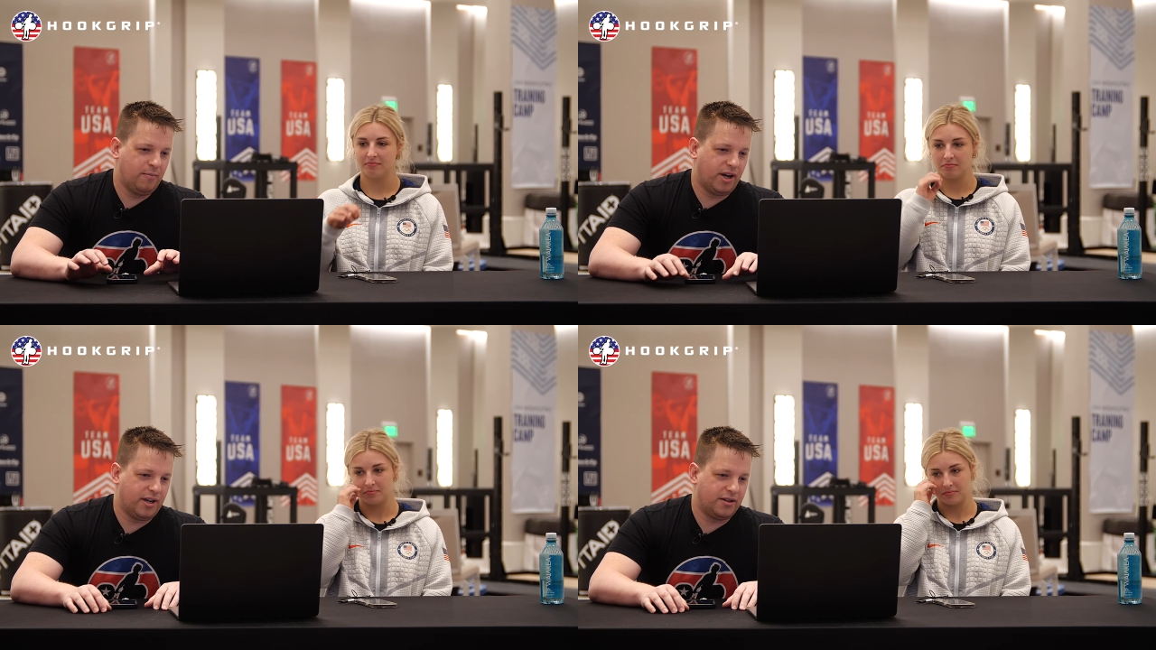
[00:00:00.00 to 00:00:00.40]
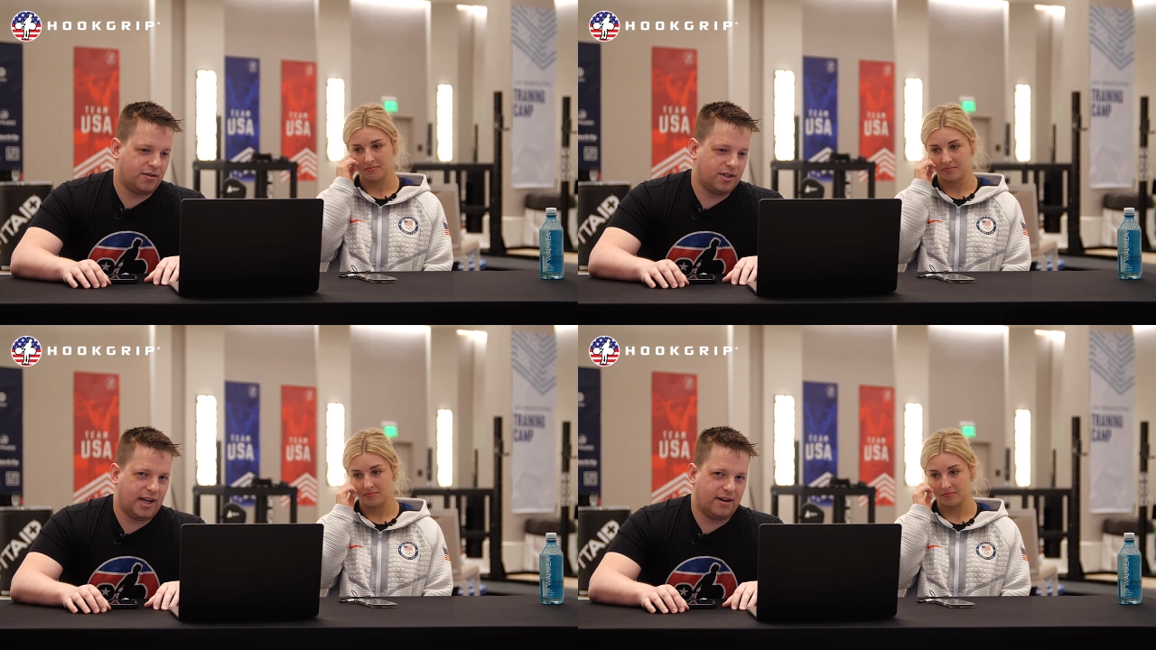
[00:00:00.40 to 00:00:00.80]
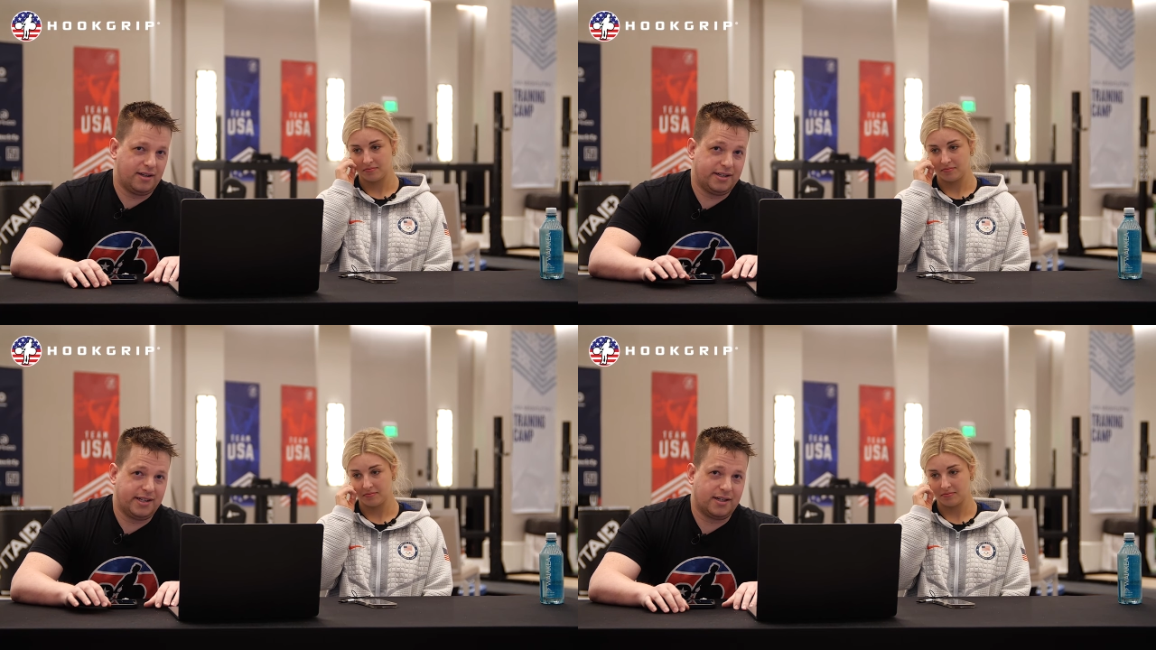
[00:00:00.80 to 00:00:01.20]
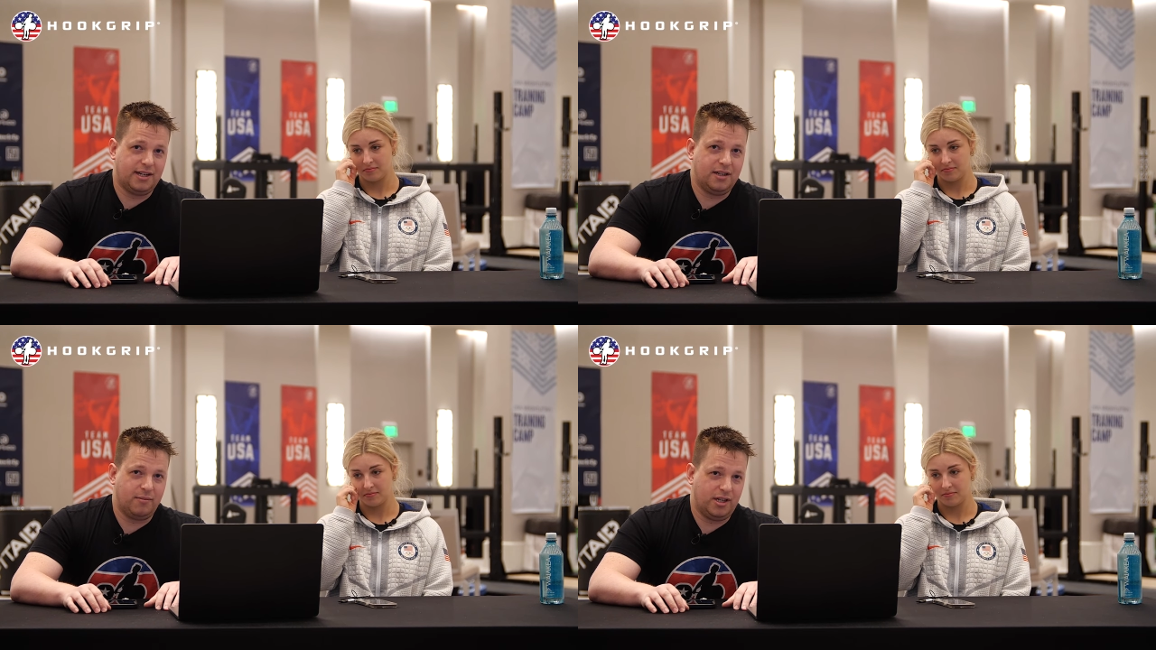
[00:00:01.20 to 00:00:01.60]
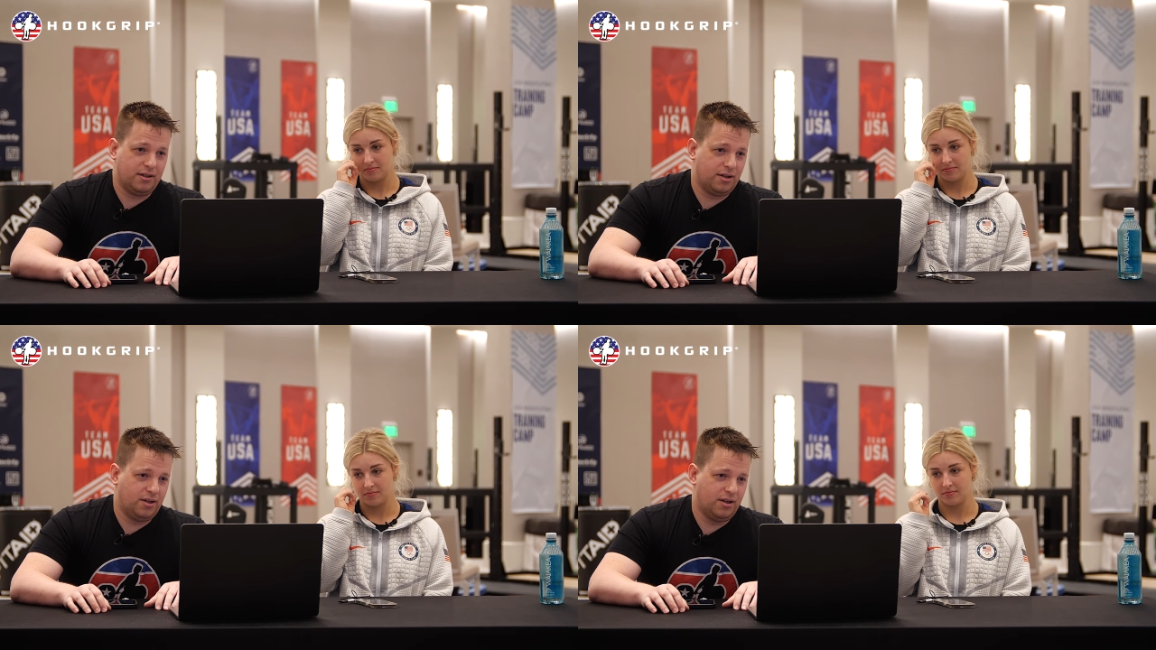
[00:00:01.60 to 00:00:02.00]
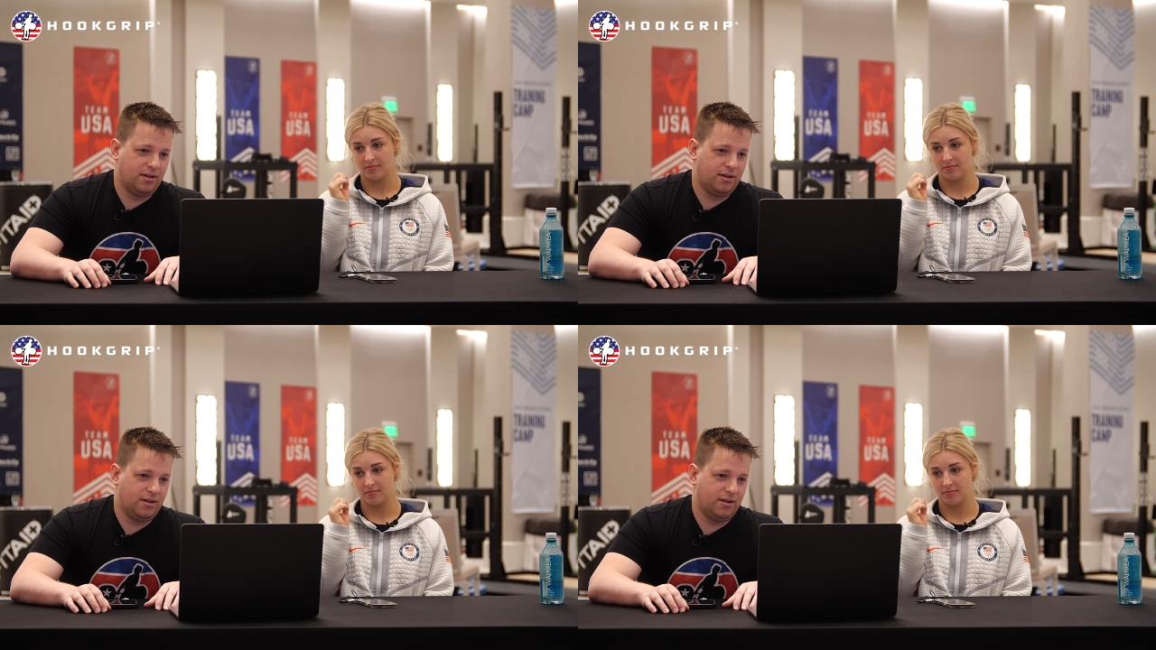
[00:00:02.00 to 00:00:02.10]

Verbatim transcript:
Speaker 1: But it turns out it's sixteen meets,